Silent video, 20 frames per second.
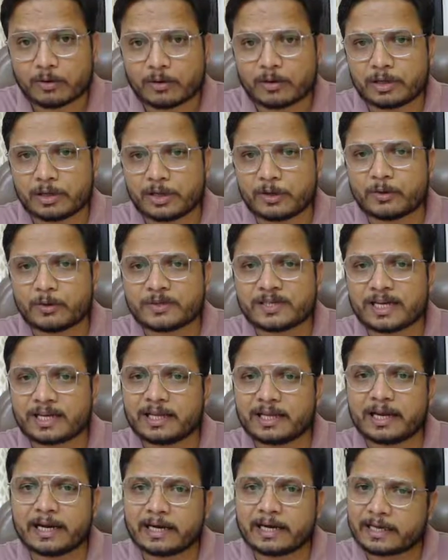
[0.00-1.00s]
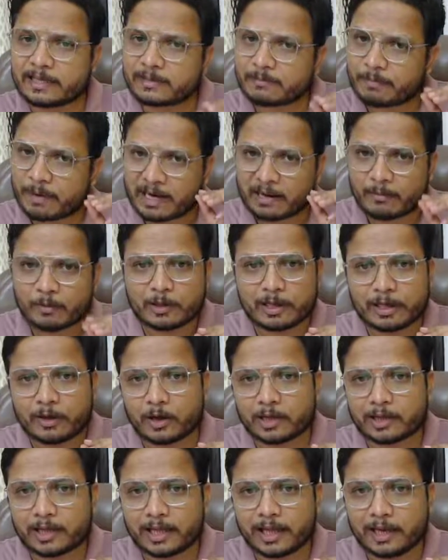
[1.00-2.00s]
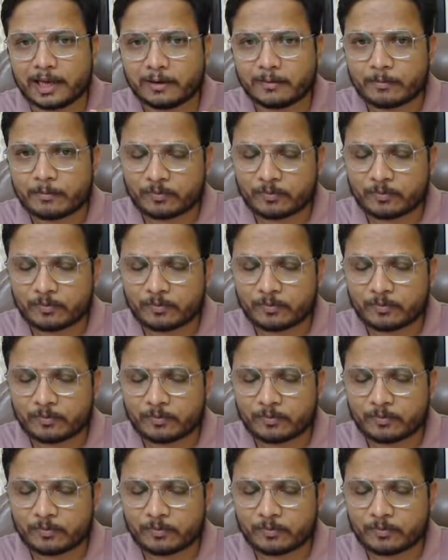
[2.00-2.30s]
Usually it is parabolic only.